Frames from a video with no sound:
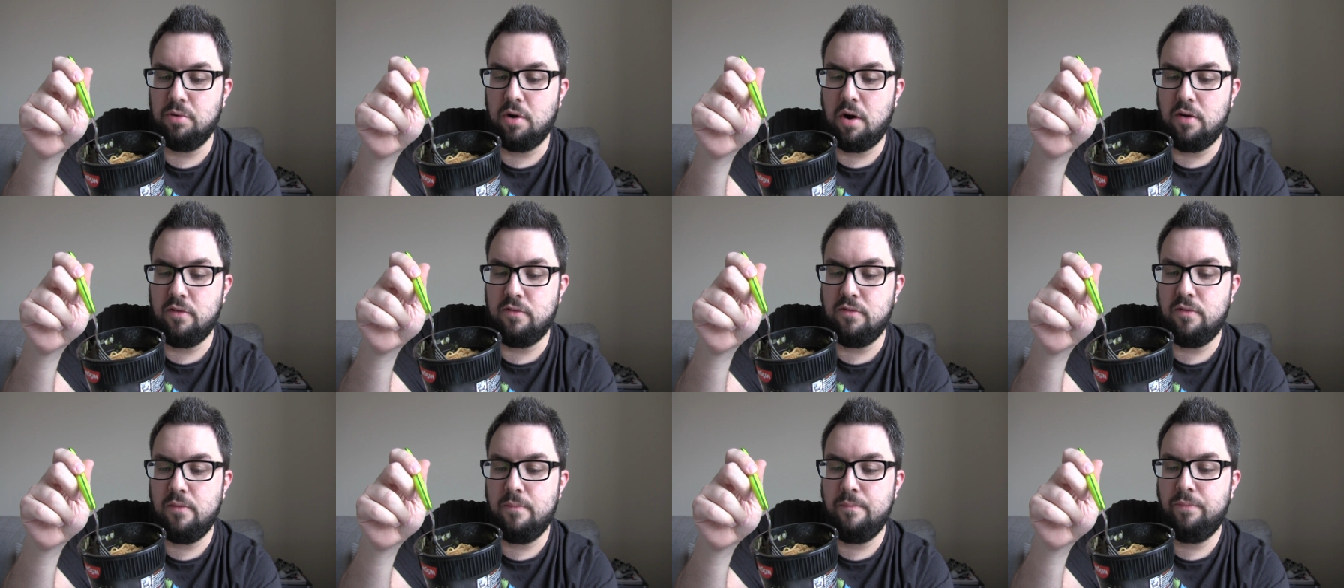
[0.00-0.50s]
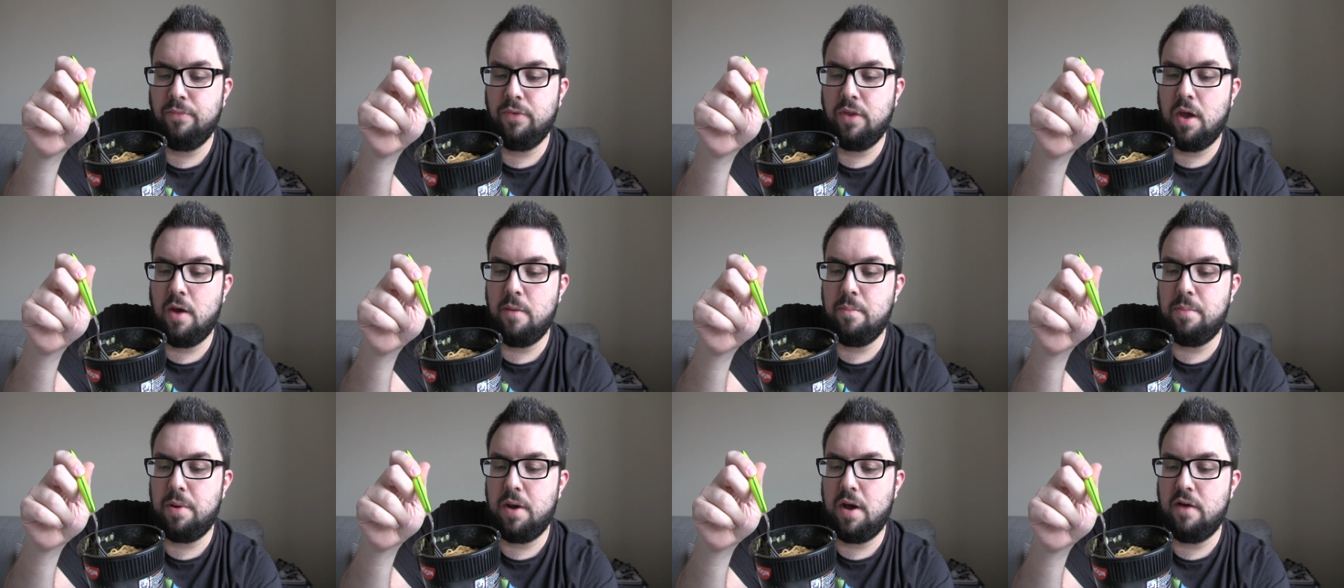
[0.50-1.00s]
broth.
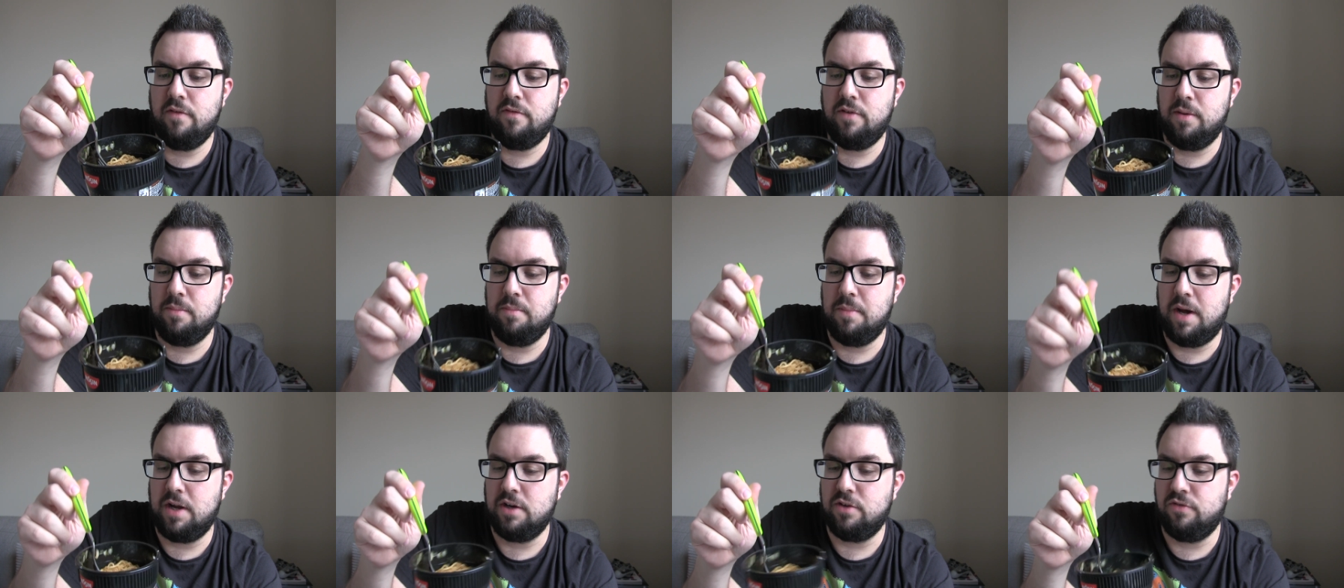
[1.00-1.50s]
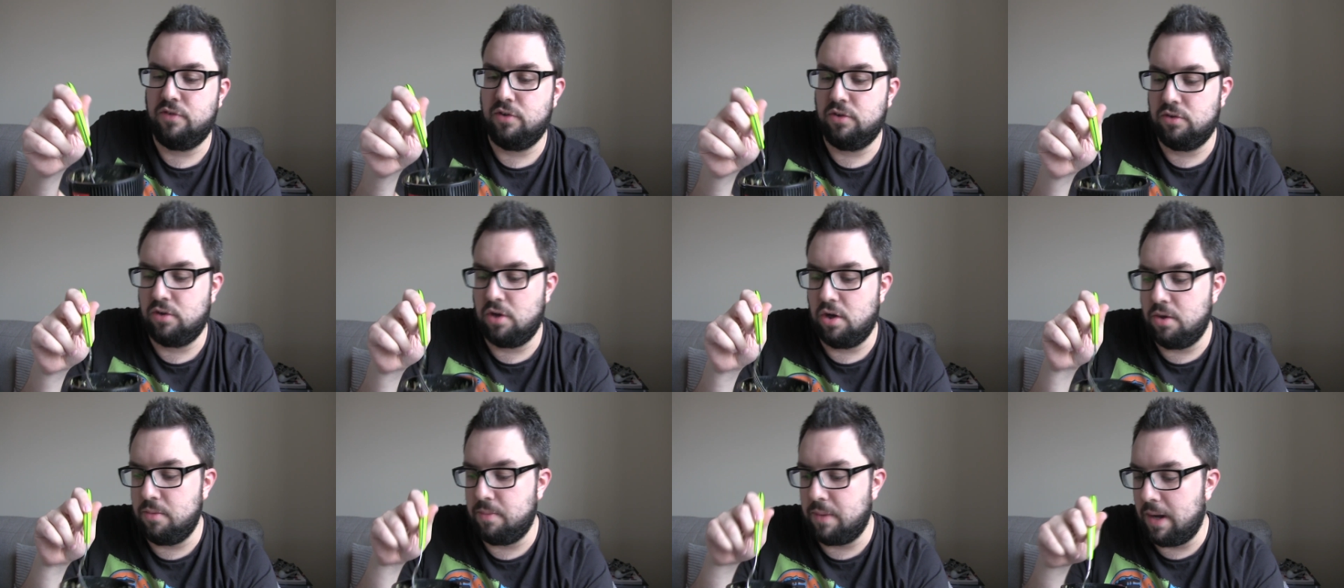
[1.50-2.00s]
A perfect match for
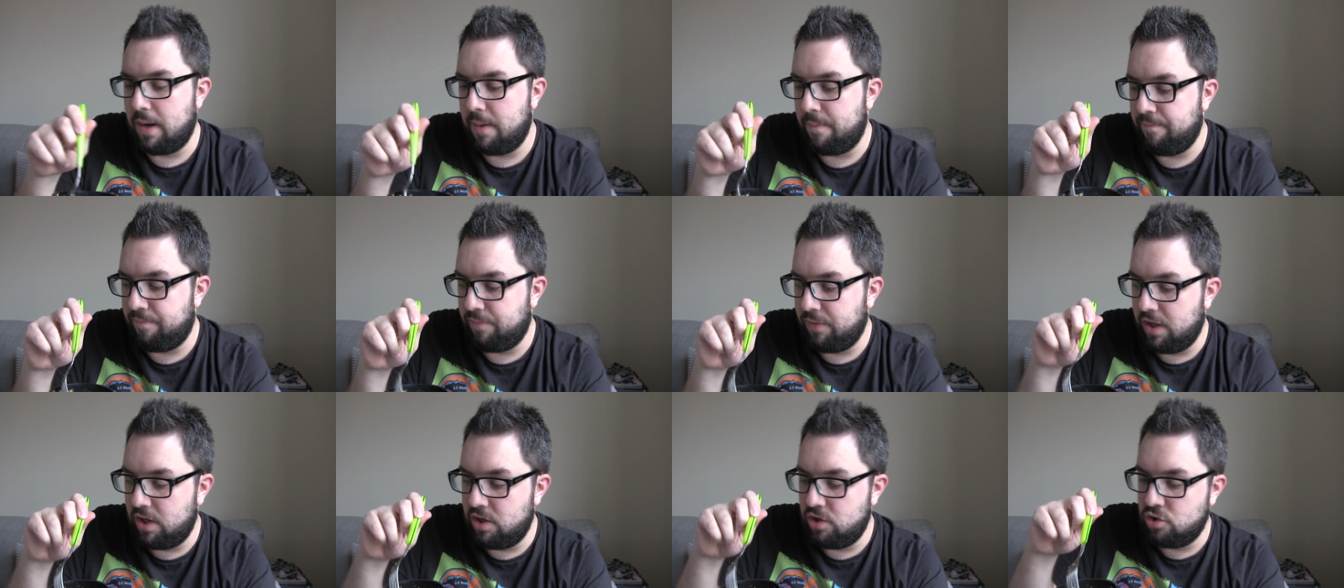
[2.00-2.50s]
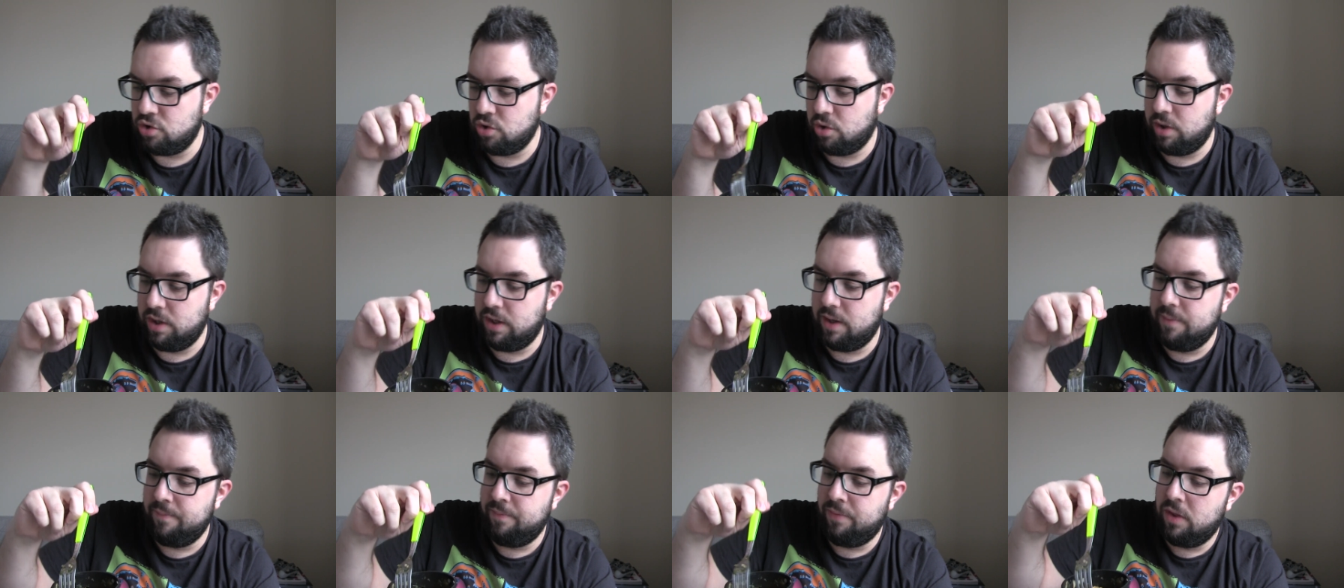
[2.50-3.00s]
soba.
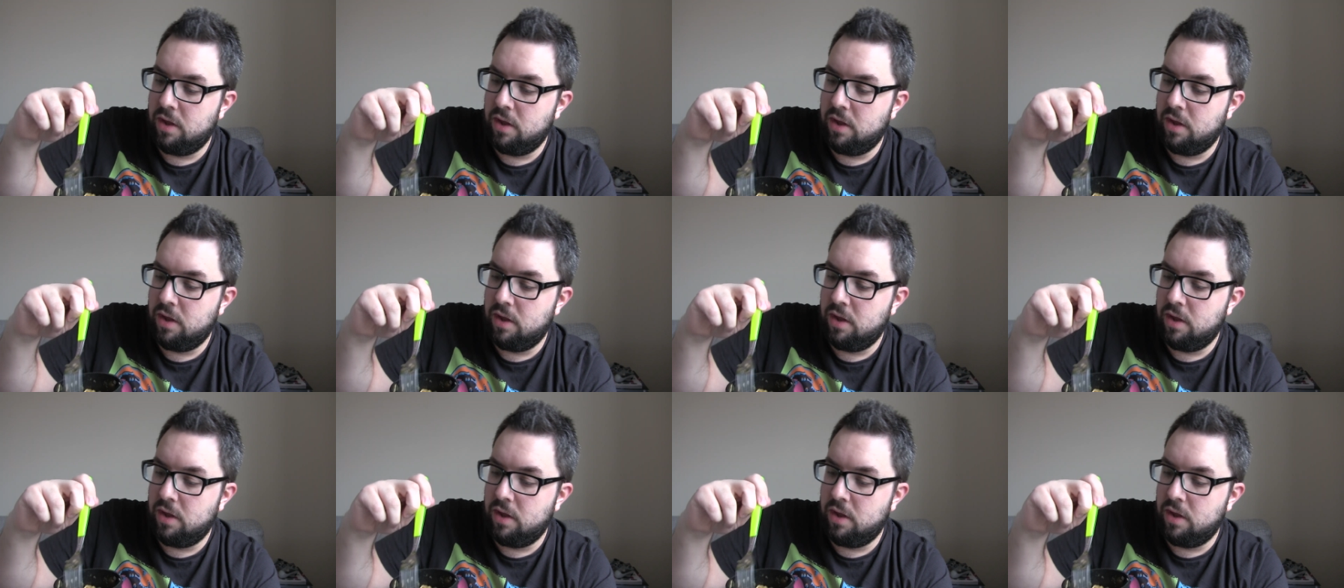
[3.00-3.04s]
Enjoy.